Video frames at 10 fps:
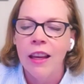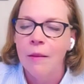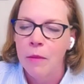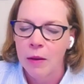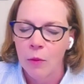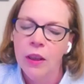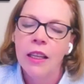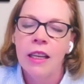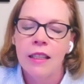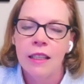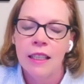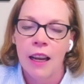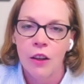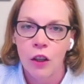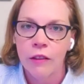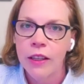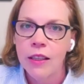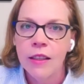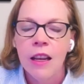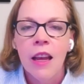It can be really easy to get
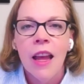nervous.